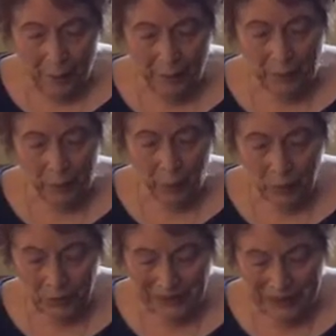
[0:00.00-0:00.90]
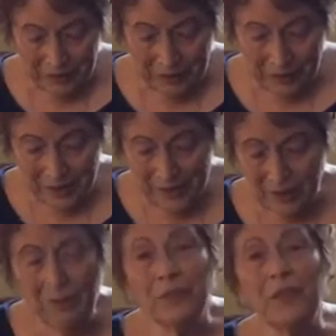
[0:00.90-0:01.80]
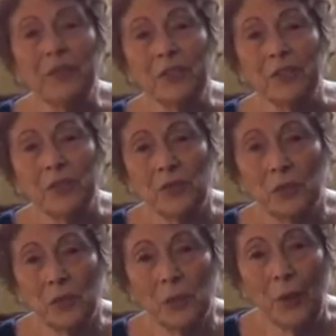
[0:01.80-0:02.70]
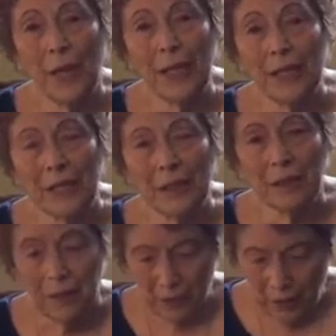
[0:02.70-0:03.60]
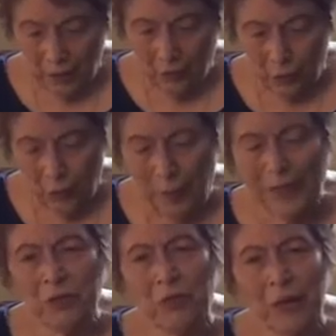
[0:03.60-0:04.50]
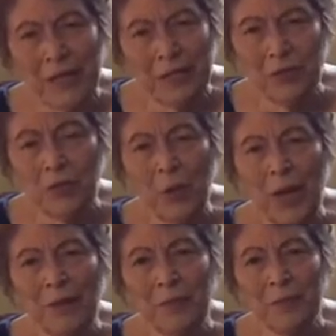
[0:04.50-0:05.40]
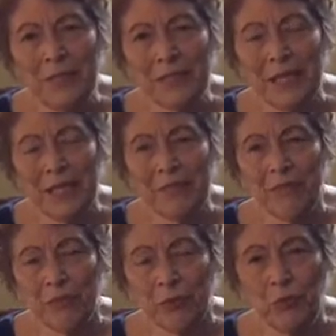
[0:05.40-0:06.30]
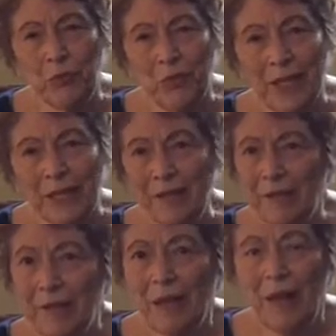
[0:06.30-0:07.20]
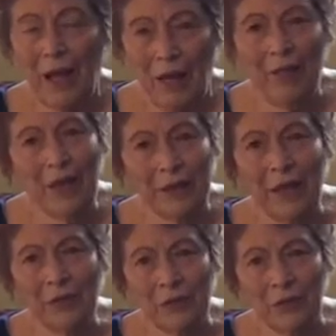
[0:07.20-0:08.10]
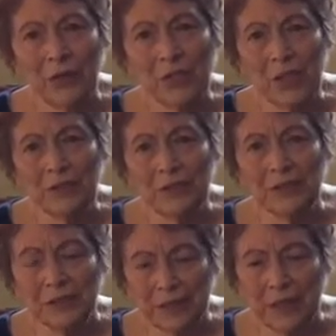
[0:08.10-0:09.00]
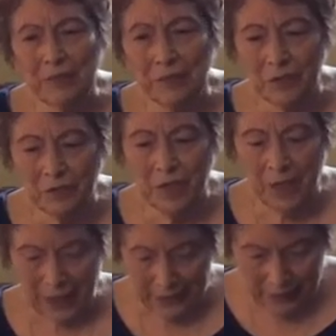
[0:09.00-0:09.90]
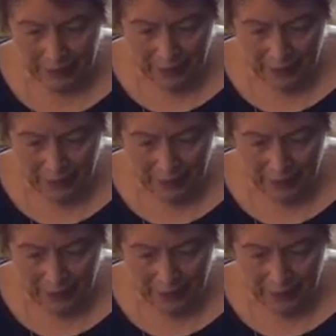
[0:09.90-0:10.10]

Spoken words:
but Paul tells us in Ephesians 2:8, "For by grace you have been saved through faith, and that not of yourselves, it's a gift of God."